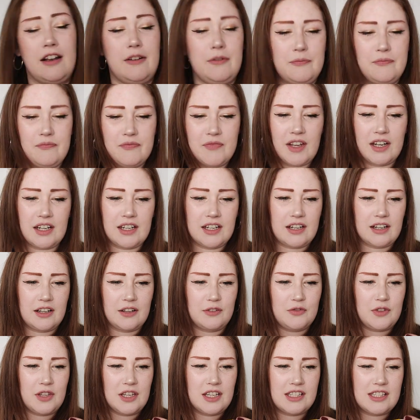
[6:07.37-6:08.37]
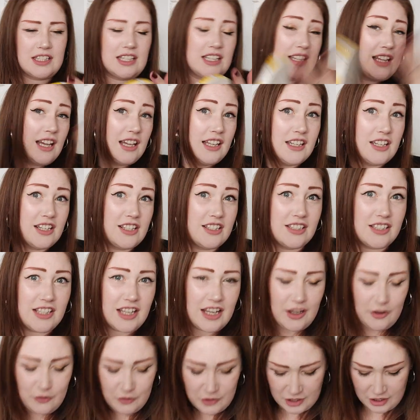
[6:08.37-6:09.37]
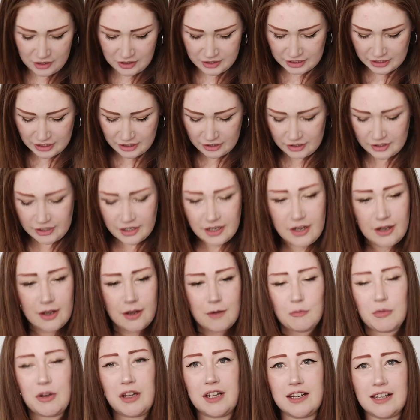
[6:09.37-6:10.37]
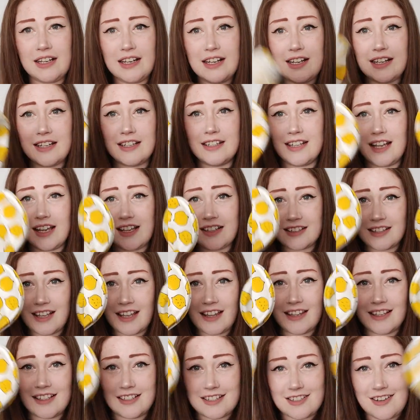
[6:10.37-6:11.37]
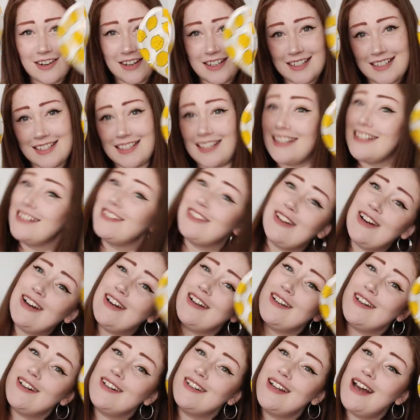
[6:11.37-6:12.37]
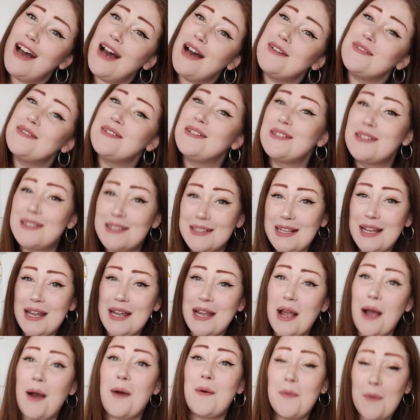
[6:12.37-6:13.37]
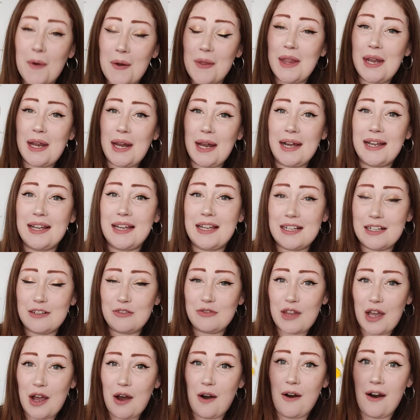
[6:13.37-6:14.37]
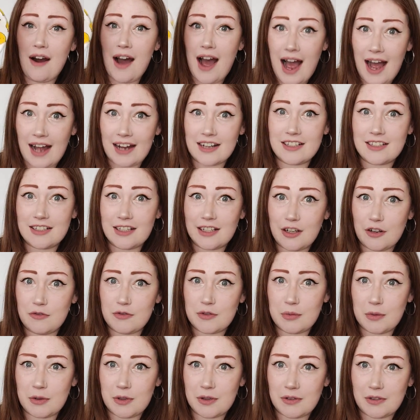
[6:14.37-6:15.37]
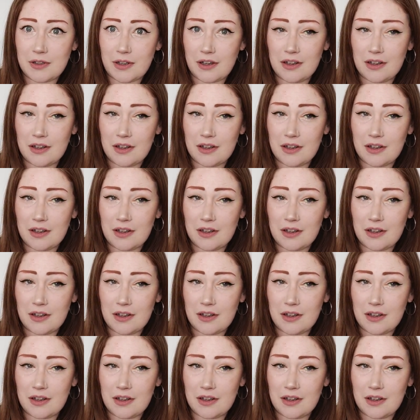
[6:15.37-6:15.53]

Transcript: know. If you can see that, you can see it. If you can't, you can't. But let's get these crazy things tried on and we'll see what they're like and if they are actually comfortable or